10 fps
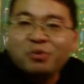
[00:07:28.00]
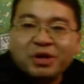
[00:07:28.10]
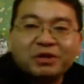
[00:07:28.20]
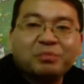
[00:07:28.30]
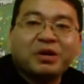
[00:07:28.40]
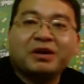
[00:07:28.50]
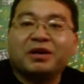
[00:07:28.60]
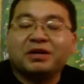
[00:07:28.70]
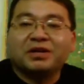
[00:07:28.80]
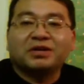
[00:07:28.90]
Now we're gonna
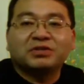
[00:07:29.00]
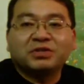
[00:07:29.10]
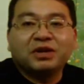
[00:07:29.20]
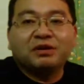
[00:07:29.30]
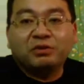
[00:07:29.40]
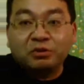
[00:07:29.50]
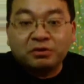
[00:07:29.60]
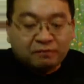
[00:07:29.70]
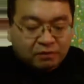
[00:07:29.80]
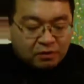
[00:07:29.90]
make a
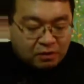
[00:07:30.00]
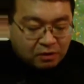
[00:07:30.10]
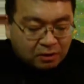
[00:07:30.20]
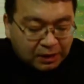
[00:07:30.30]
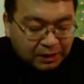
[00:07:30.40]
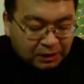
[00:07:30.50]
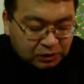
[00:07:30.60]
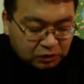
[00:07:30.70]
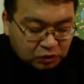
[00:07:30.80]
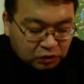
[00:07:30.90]
third phone call
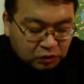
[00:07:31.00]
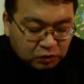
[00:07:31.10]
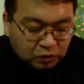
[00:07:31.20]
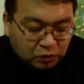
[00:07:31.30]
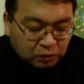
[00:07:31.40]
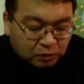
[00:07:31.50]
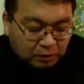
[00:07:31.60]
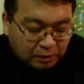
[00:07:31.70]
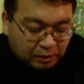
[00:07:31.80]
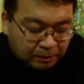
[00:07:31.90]
to
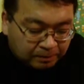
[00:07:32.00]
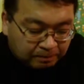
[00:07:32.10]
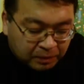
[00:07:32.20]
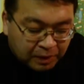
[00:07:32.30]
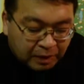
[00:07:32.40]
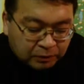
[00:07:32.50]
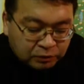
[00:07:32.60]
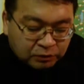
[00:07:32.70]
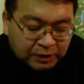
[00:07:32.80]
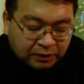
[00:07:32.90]

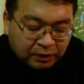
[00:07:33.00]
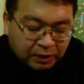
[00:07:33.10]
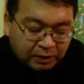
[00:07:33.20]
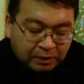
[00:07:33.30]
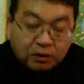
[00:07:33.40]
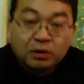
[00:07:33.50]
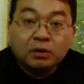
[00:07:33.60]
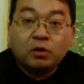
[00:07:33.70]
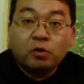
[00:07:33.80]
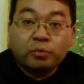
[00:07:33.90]
Alto Dairy
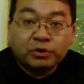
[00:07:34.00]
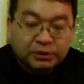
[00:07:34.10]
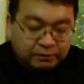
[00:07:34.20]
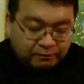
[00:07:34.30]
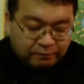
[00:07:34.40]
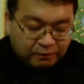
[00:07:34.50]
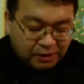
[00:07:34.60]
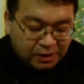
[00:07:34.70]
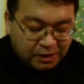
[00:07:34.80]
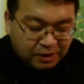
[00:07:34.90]

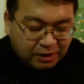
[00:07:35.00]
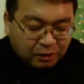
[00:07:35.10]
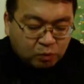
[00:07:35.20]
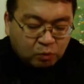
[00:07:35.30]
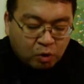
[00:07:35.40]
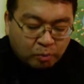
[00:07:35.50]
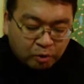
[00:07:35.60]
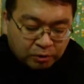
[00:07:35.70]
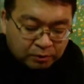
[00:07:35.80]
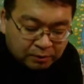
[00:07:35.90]
Cooperative in
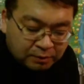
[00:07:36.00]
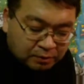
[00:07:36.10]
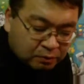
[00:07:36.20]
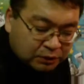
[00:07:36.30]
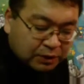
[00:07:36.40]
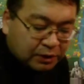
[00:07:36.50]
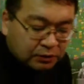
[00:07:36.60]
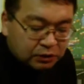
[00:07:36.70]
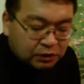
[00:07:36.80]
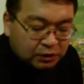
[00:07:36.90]
Waupun,
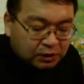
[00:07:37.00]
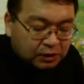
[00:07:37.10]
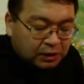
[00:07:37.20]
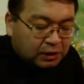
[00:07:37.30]
Wisconsin.